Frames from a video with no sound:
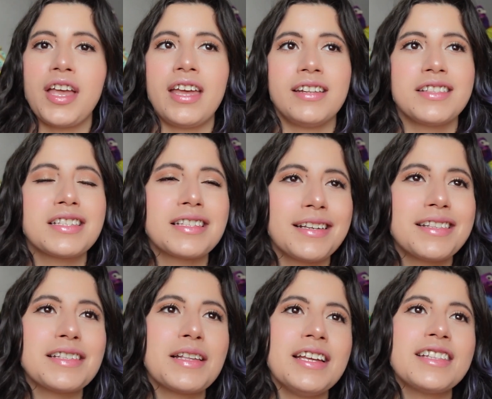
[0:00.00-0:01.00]
and
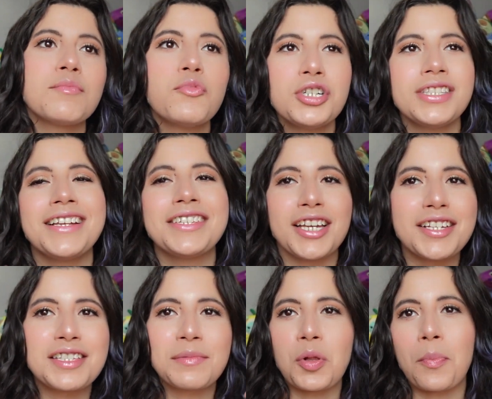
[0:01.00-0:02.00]
it's more
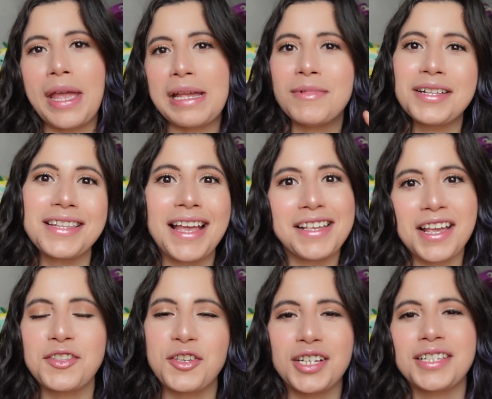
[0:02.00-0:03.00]
digestible payments, I
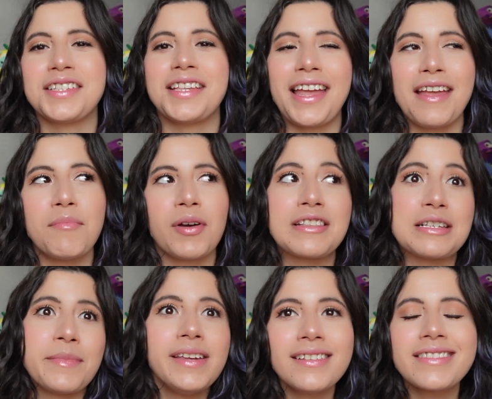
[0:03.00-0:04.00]
guess you can say, but to
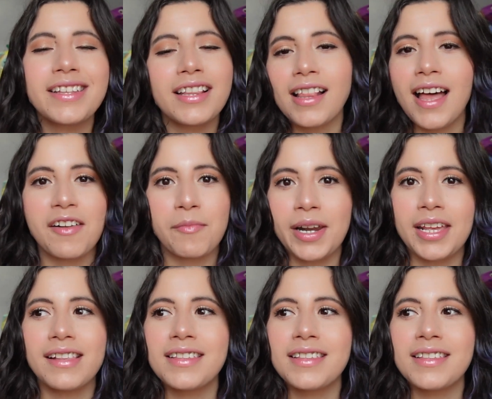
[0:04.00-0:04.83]
me it's still a lot of money.